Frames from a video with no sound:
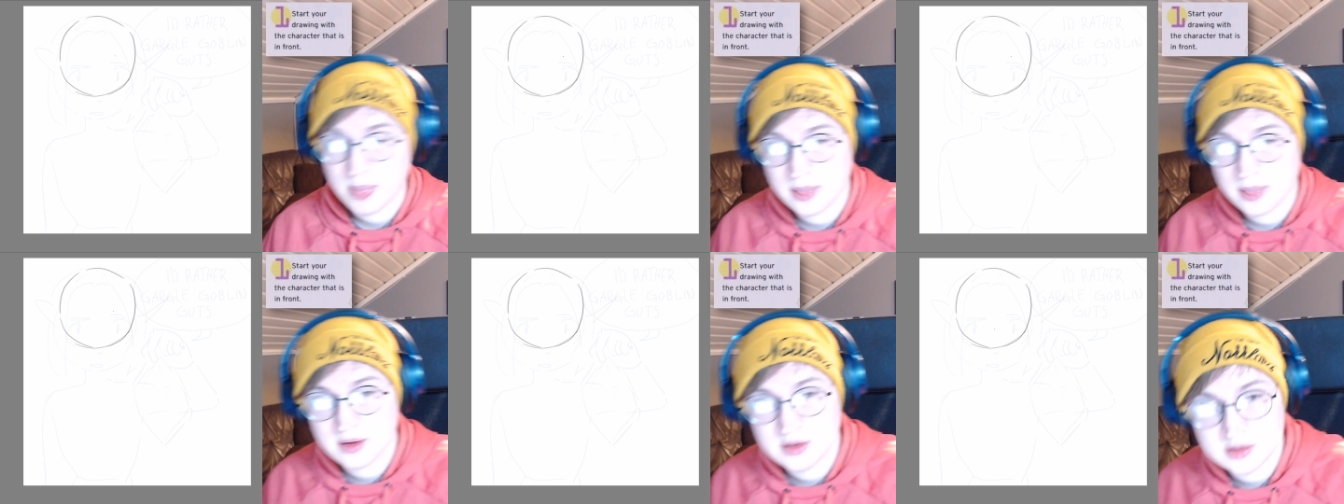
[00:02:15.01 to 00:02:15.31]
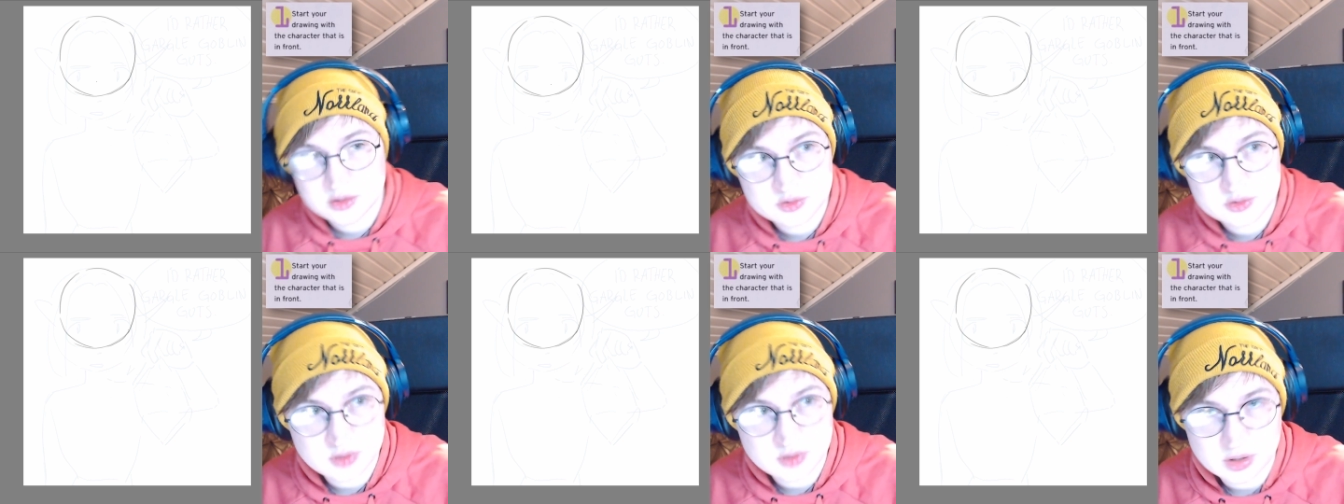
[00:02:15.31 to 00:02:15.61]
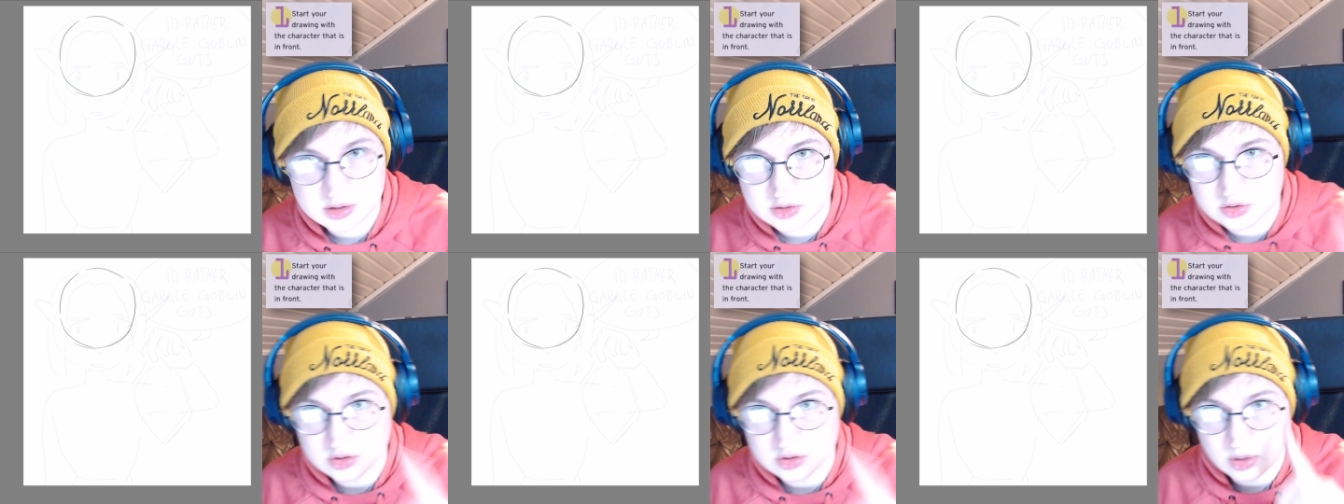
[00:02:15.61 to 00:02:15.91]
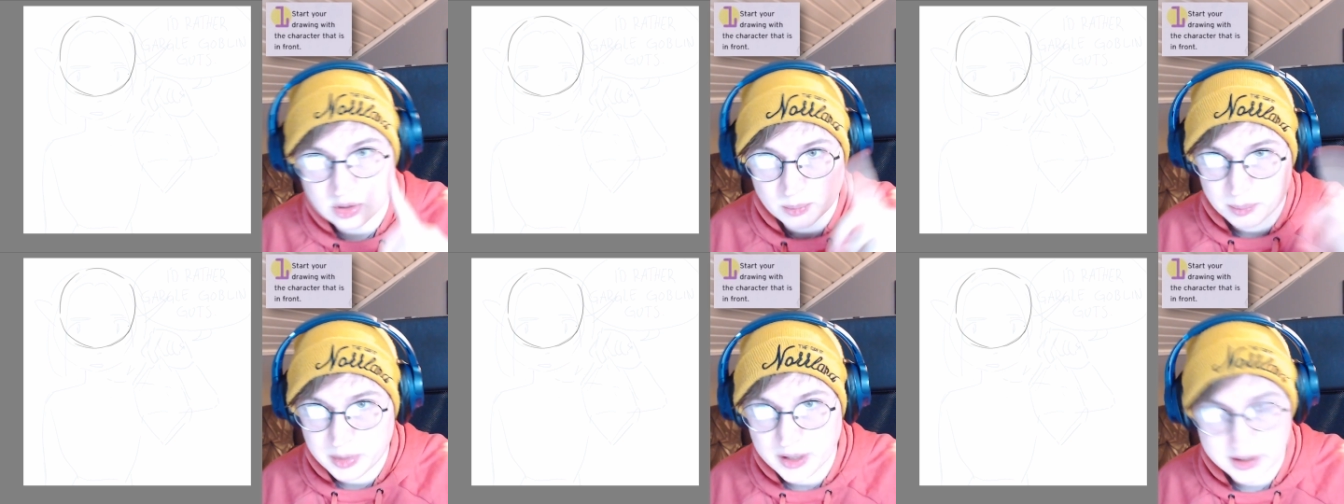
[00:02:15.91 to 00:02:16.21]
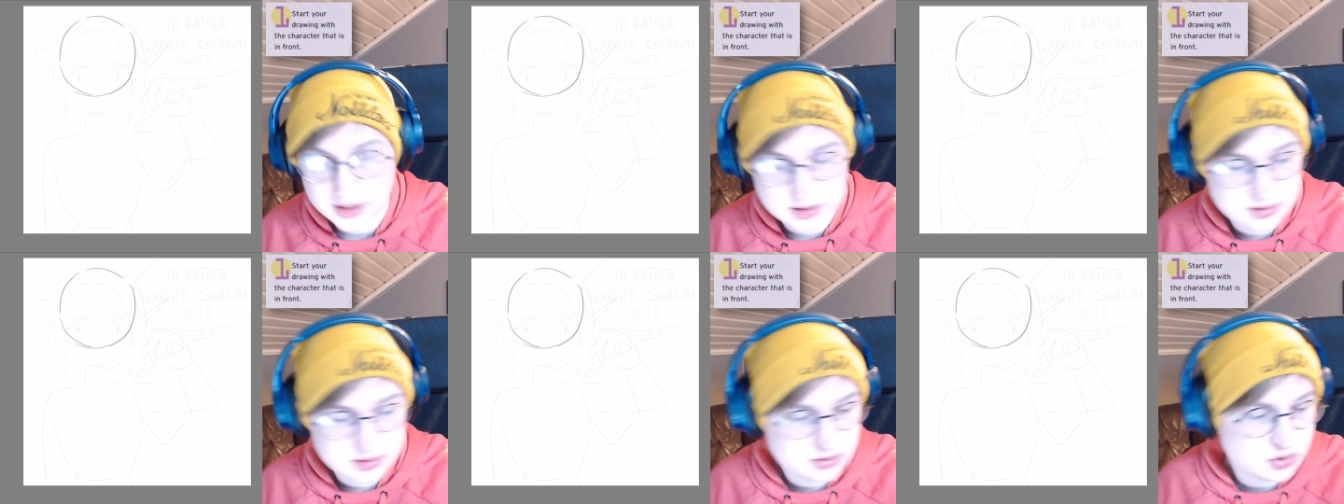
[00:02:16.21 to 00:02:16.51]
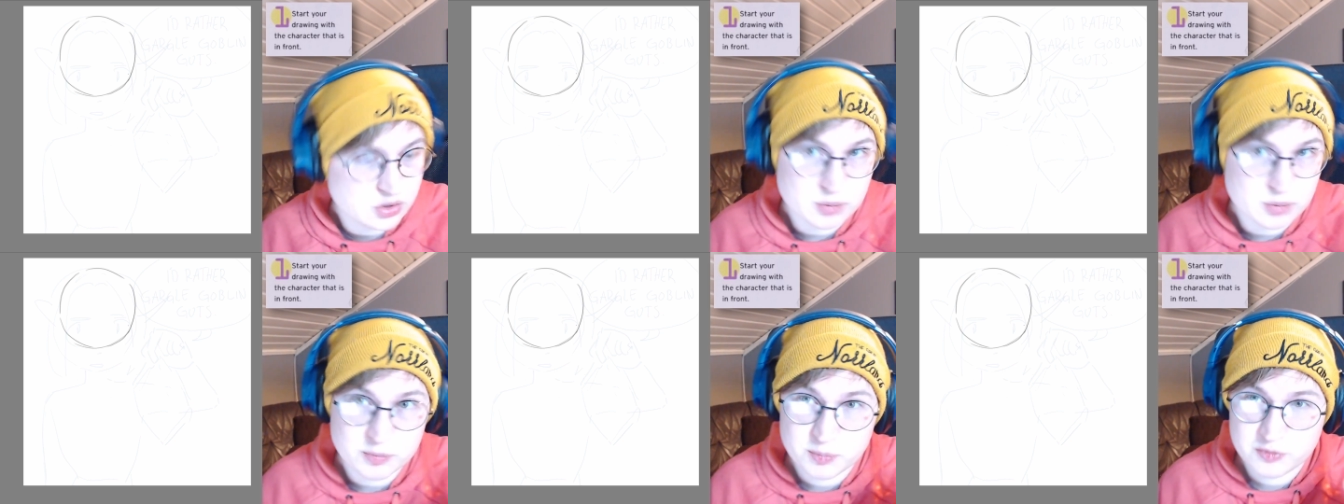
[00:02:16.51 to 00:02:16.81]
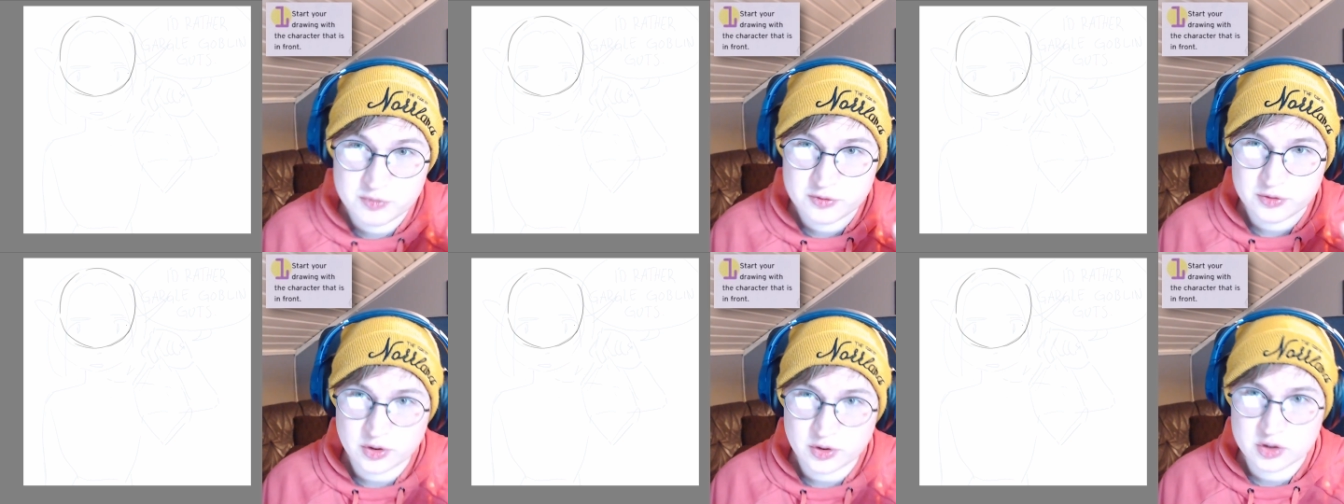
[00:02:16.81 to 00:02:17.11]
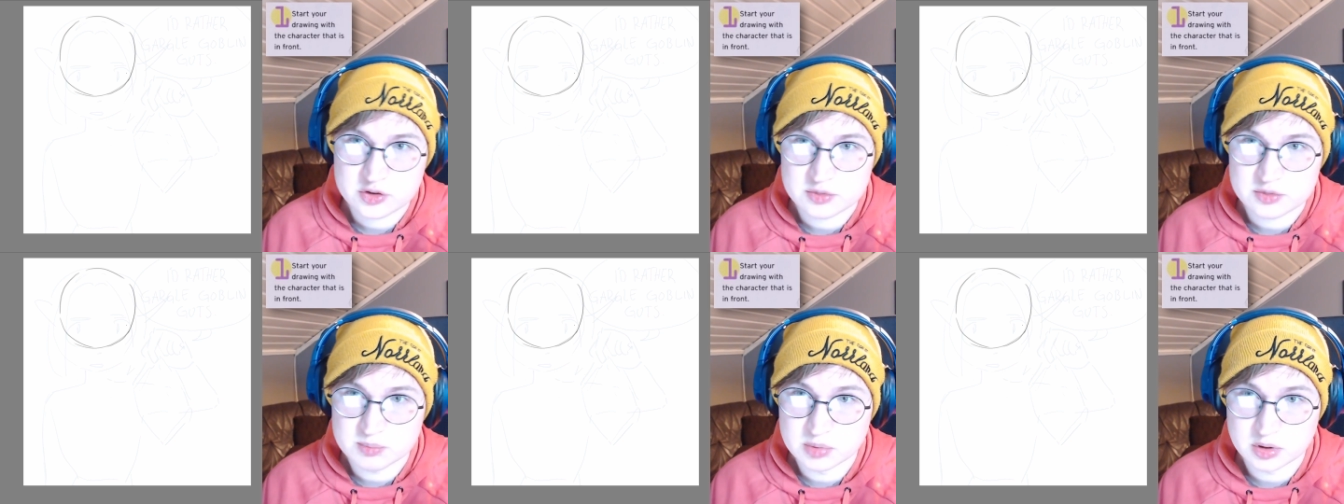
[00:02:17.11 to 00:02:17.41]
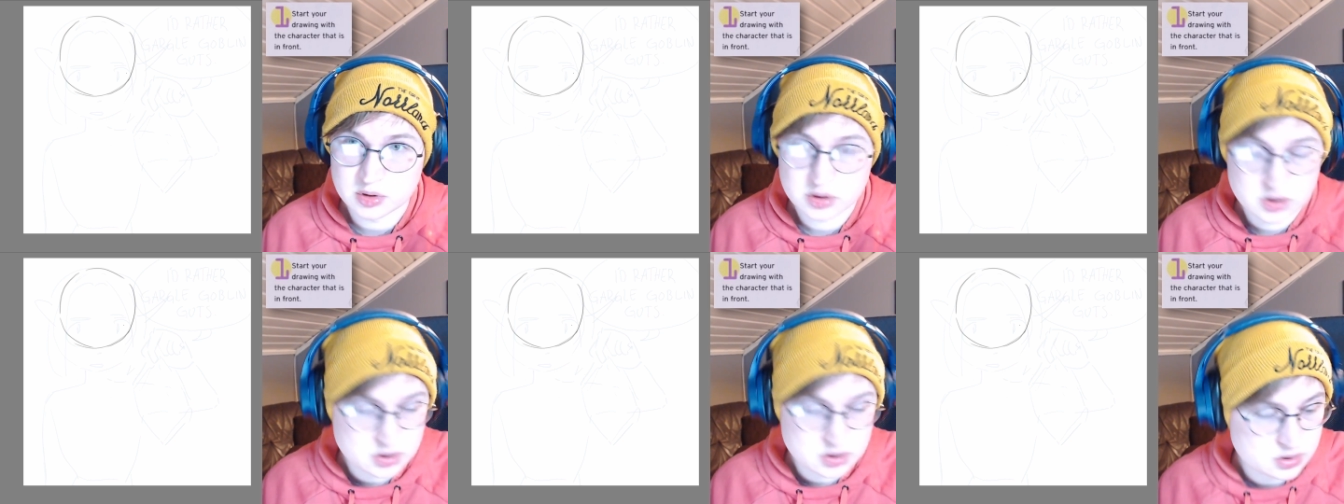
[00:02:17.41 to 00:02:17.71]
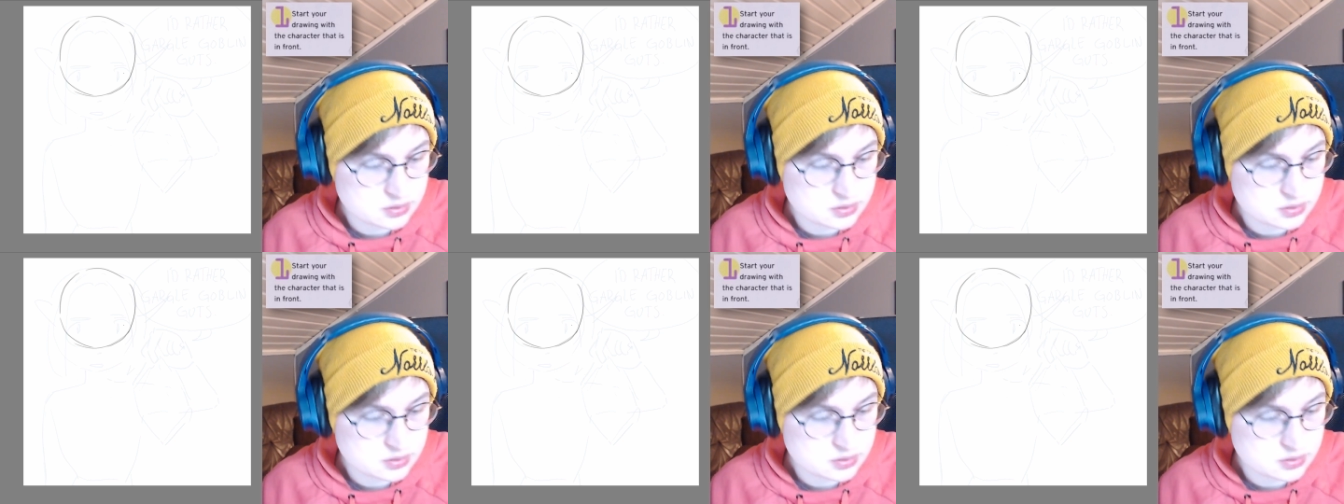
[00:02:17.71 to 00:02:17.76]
so I need to go back to the first book.